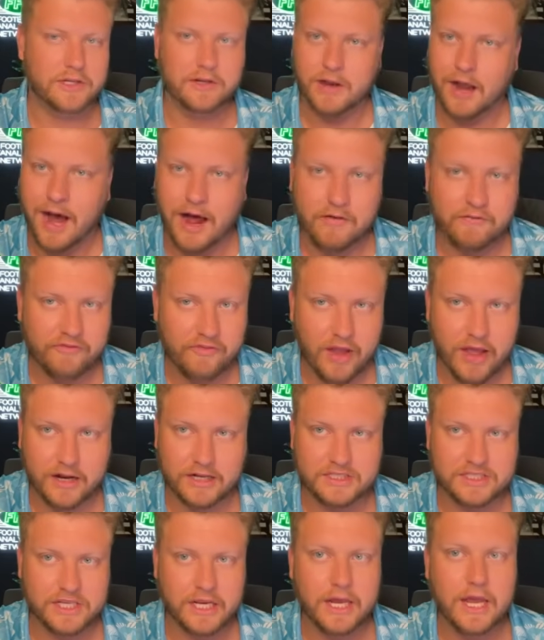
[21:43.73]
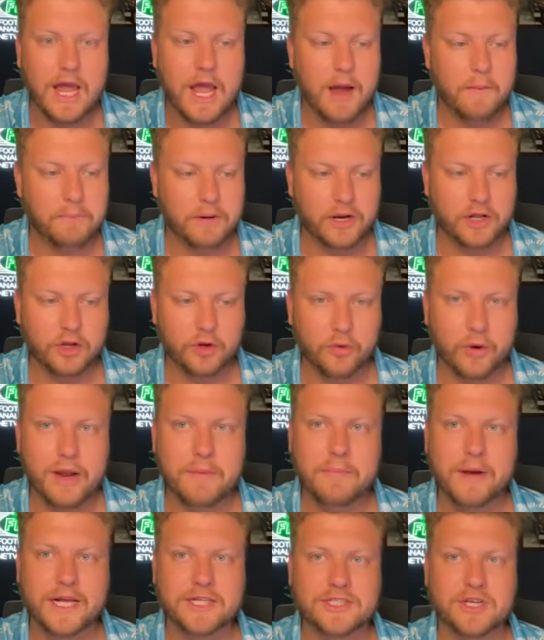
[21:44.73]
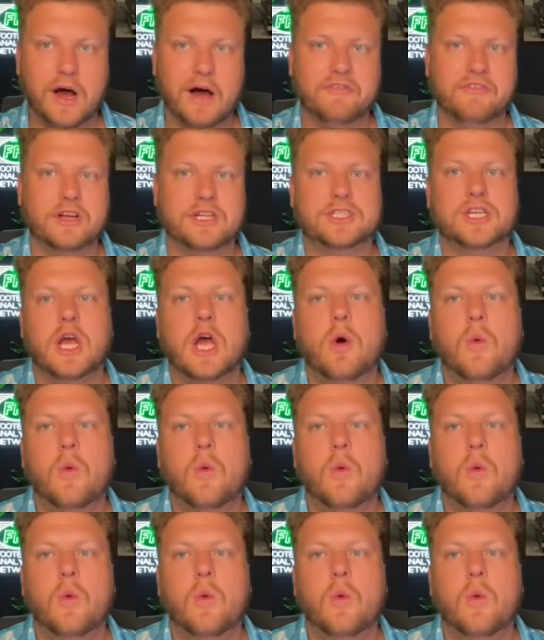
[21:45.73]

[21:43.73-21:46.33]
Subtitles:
Not in fantasy, but in Green Bay's offense,